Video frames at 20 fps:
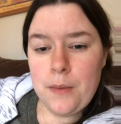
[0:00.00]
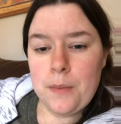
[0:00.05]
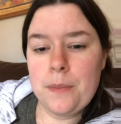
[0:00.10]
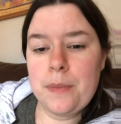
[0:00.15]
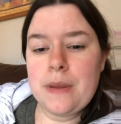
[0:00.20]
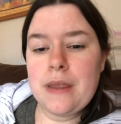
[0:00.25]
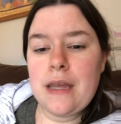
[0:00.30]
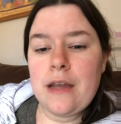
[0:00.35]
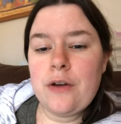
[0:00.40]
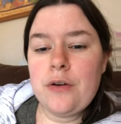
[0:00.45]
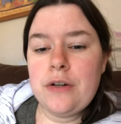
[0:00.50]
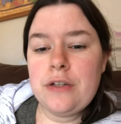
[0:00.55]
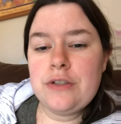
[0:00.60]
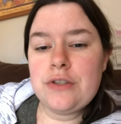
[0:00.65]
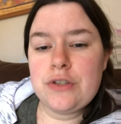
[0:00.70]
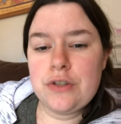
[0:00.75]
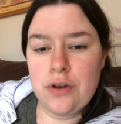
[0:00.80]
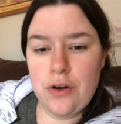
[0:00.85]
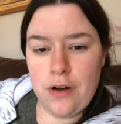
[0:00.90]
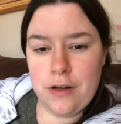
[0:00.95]
But they
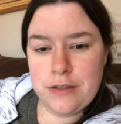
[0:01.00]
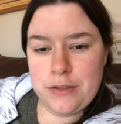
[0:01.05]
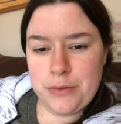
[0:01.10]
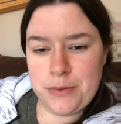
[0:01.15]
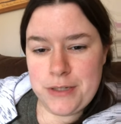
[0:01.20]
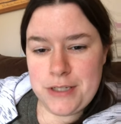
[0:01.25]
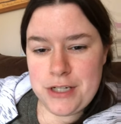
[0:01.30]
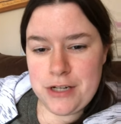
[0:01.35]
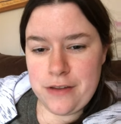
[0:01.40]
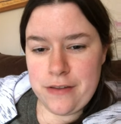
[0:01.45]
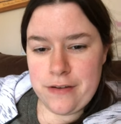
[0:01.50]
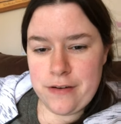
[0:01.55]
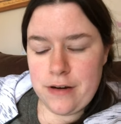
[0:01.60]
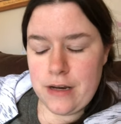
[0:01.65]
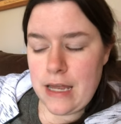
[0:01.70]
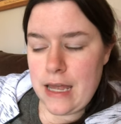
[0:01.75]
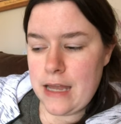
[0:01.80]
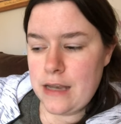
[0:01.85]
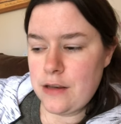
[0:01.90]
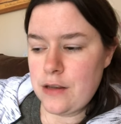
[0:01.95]
couldn't talk to each other
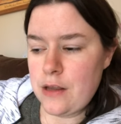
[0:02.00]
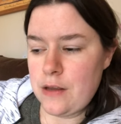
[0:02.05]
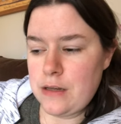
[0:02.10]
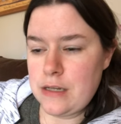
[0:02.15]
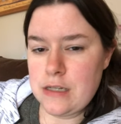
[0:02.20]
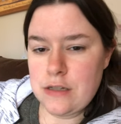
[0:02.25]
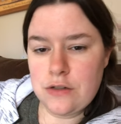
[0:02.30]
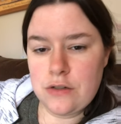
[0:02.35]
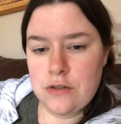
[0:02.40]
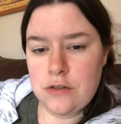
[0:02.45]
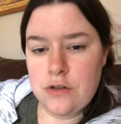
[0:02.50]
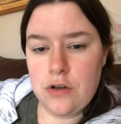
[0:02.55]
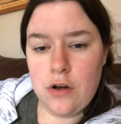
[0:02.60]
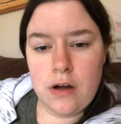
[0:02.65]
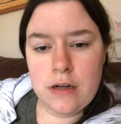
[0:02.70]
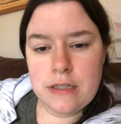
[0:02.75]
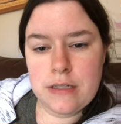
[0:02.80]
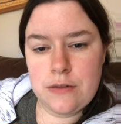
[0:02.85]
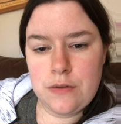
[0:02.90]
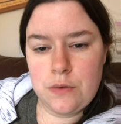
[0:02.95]
and they didn't
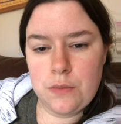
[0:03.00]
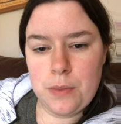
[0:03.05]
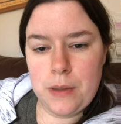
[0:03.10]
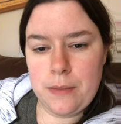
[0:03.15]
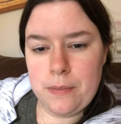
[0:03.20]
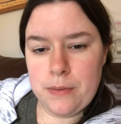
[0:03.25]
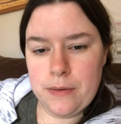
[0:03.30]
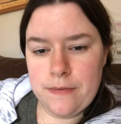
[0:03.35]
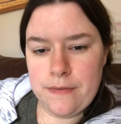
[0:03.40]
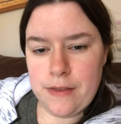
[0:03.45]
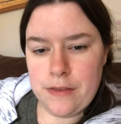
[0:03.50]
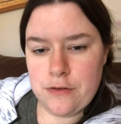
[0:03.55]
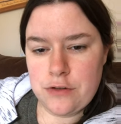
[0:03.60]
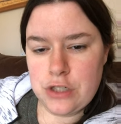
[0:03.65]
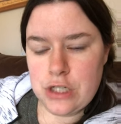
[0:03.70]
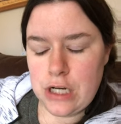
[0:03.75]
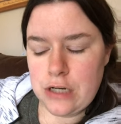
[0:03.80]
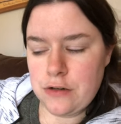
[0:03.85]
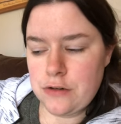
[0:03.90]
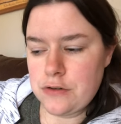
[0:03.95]
talk to people of other
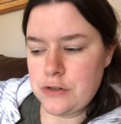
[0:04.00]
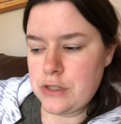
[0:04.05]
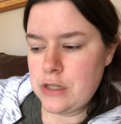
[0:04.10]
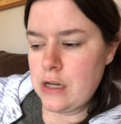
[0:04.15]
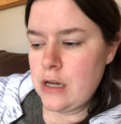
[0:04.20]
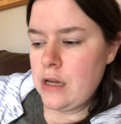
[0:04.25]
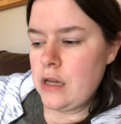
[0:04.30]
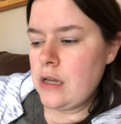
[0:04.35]
genders.